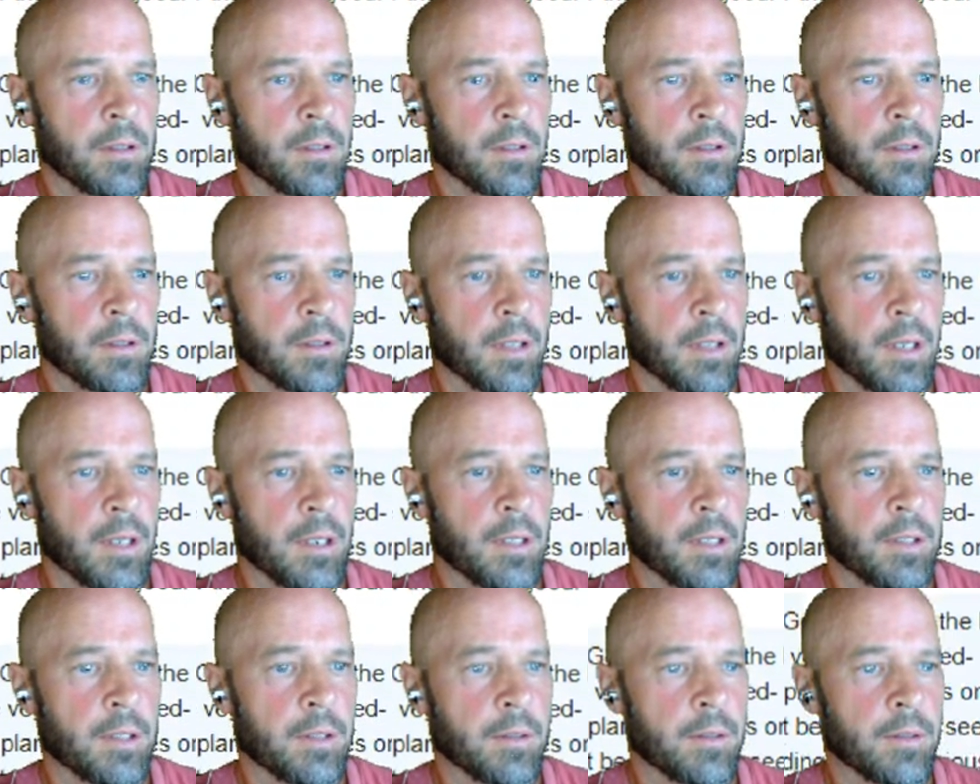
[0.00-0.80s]

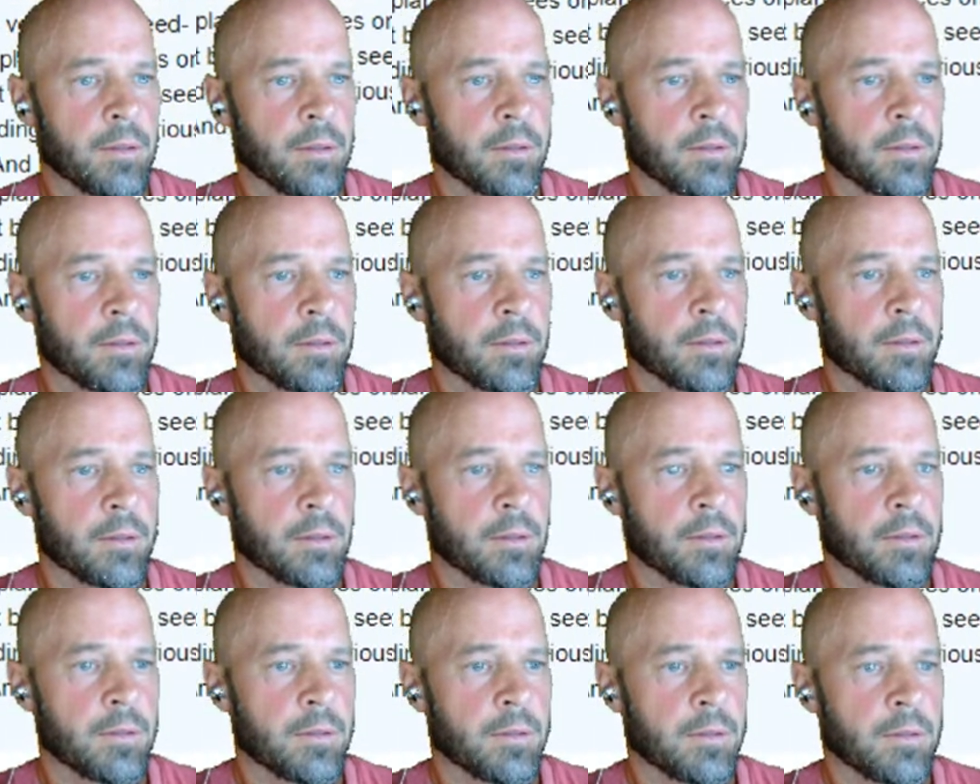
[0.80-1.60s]
then
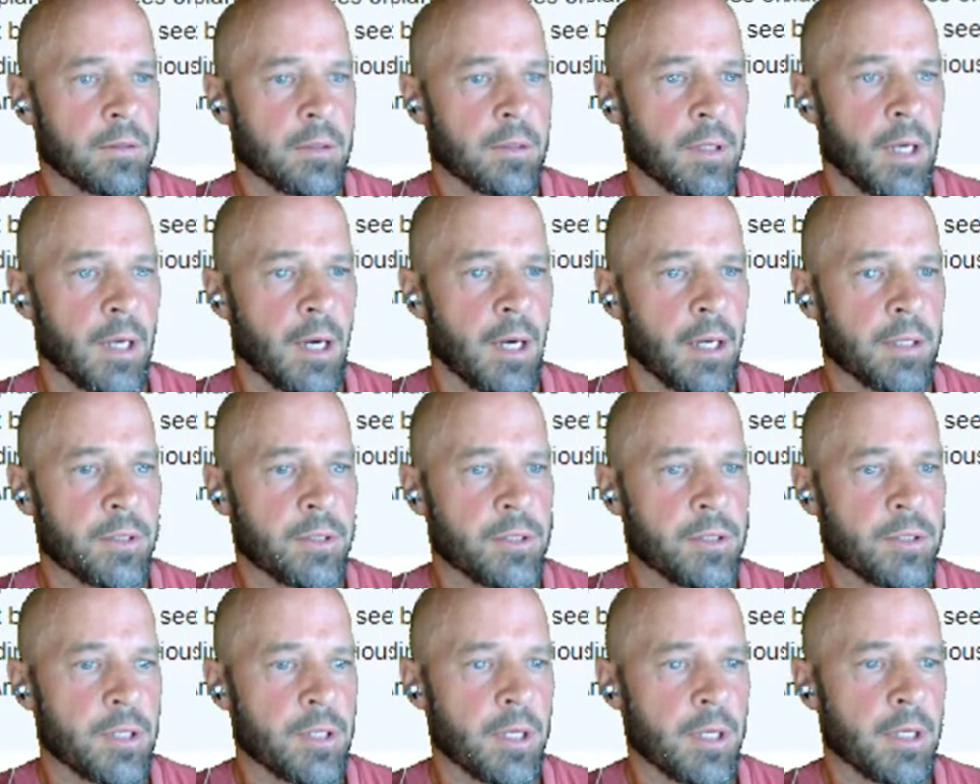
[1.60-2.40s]
God
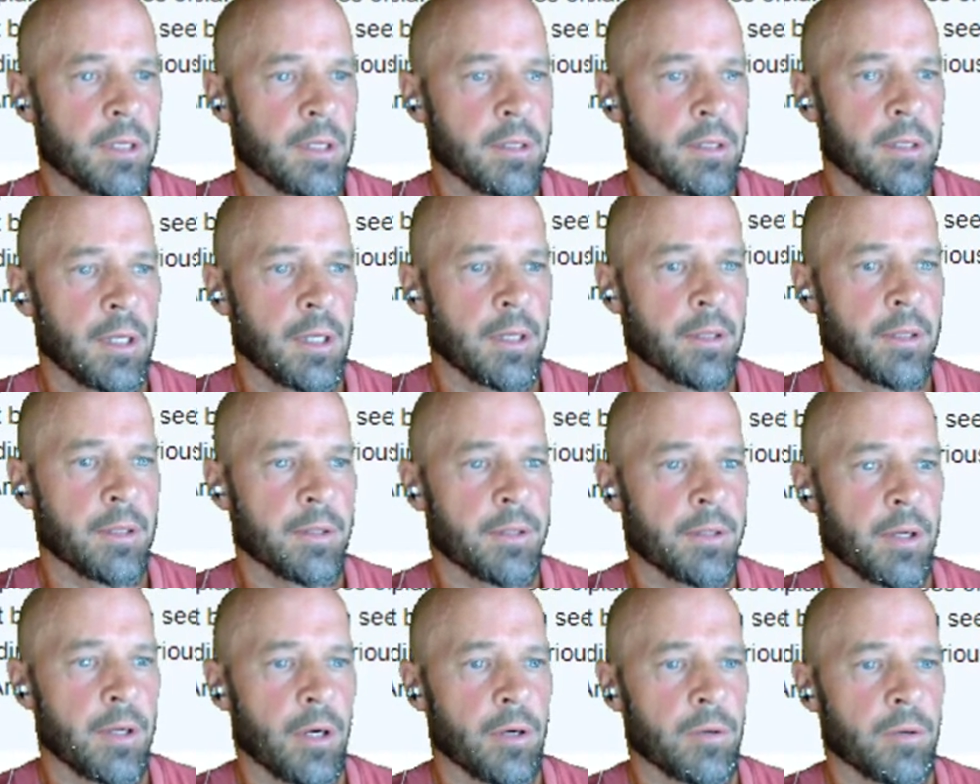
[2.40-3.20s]
said let
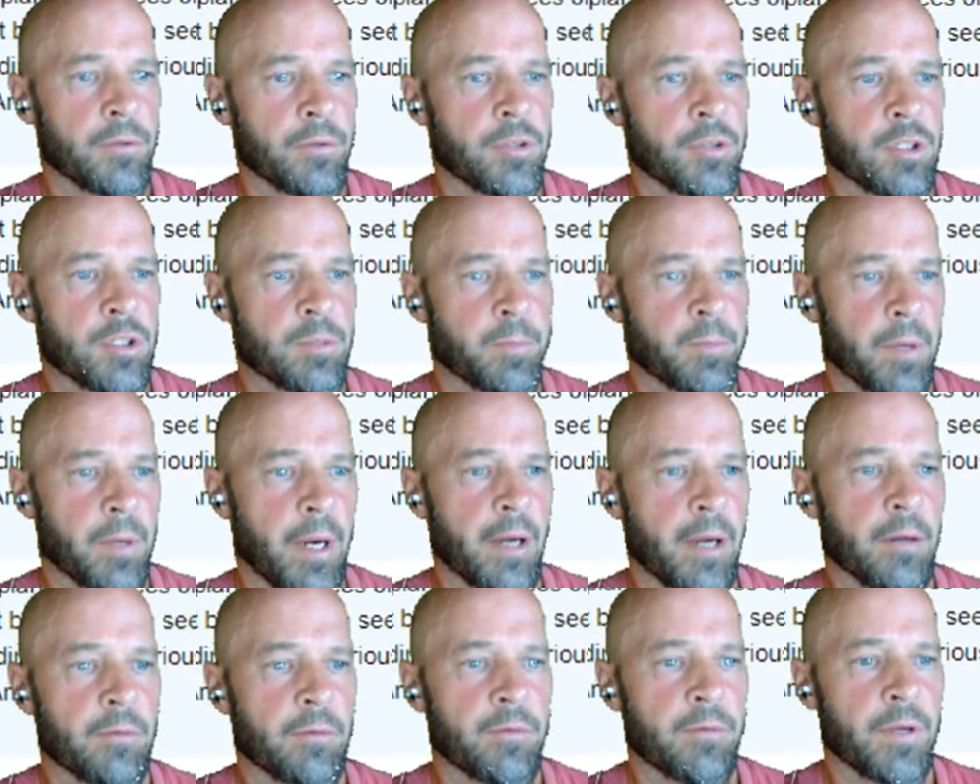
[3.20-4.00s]
the earth
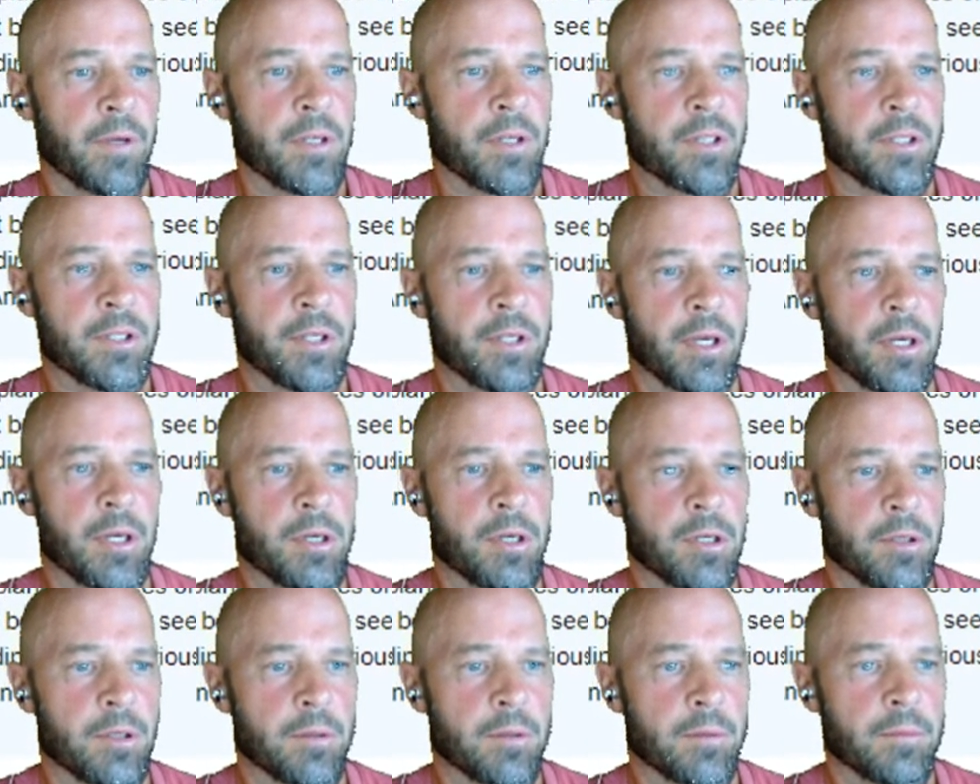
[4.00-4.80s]
sprout
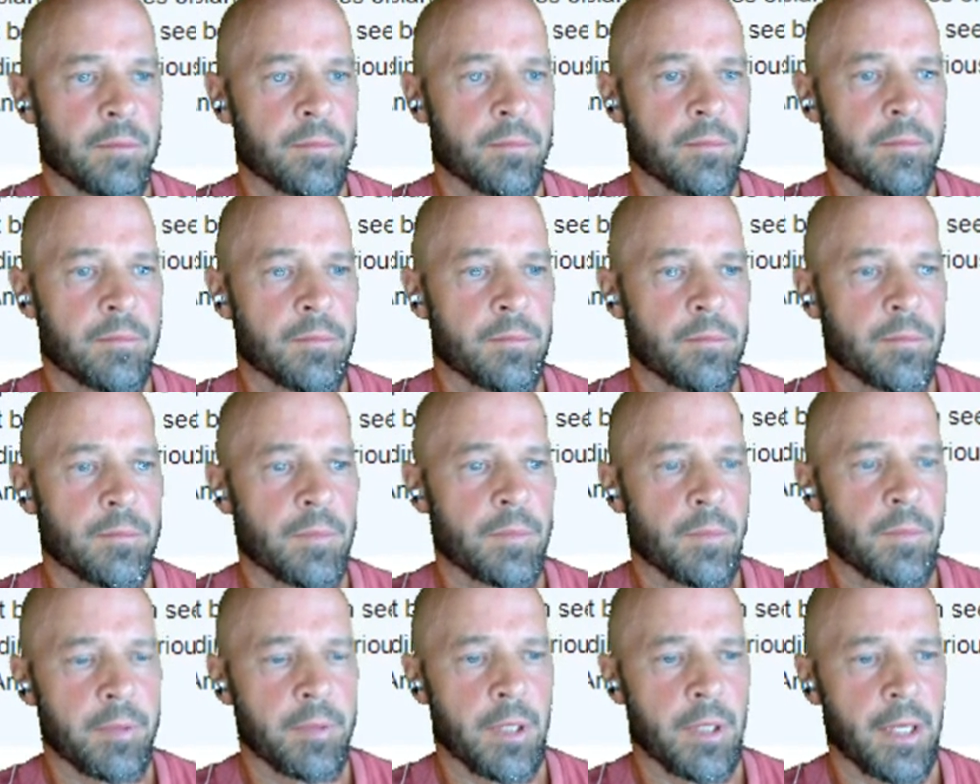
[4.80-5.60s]
vegetation
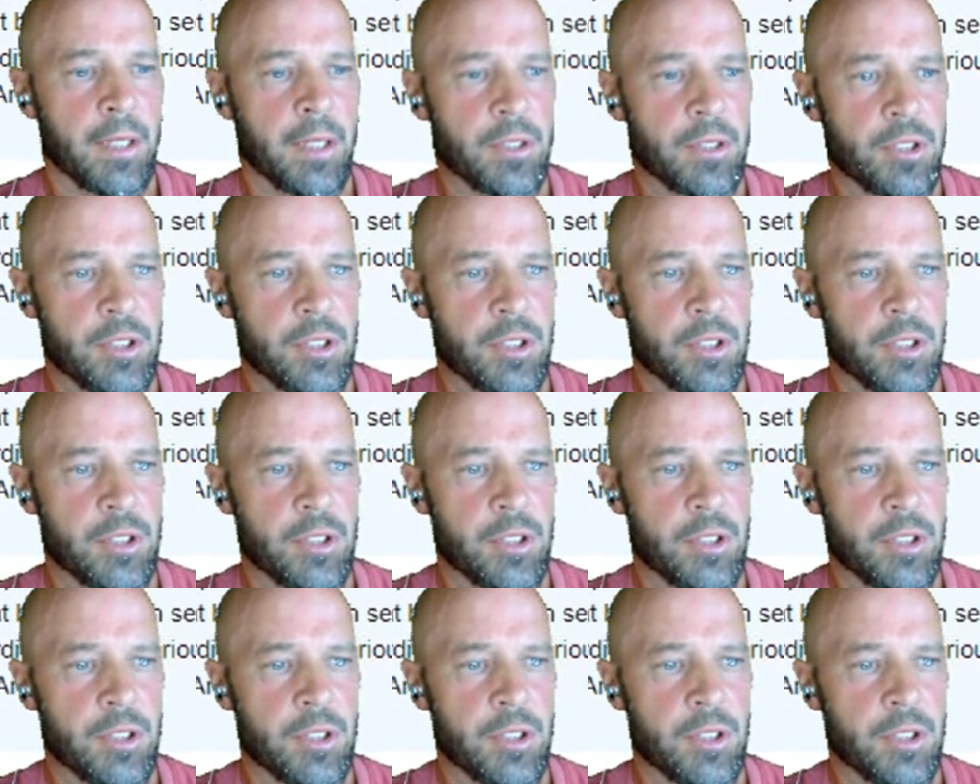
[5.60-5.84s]
plants